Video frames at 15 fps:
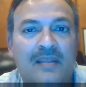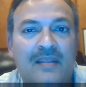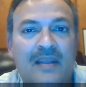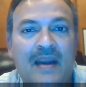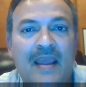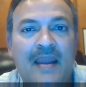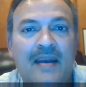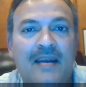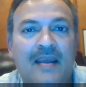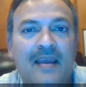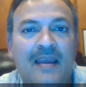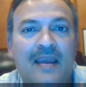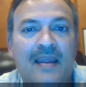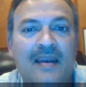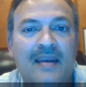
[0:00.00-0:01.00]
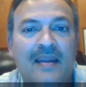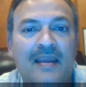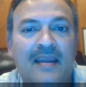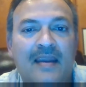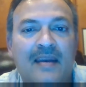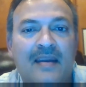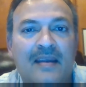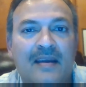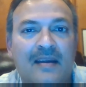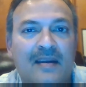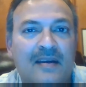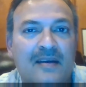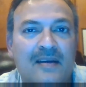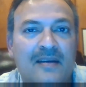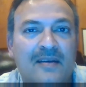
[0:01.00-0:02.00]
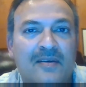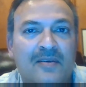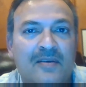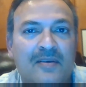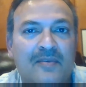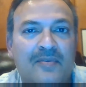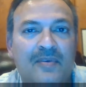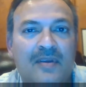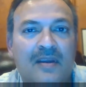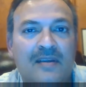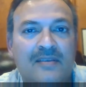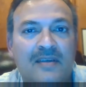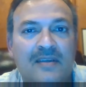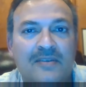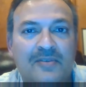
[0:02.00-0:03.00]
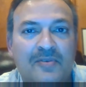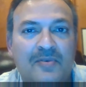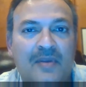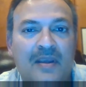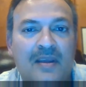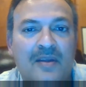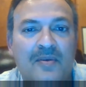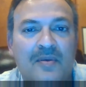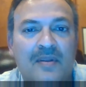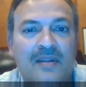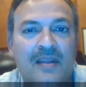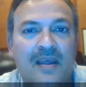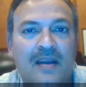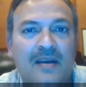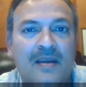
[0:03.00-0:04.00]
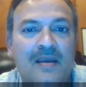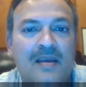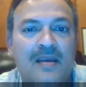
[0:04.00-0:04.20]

thread, and if you get a chance to take a look at that.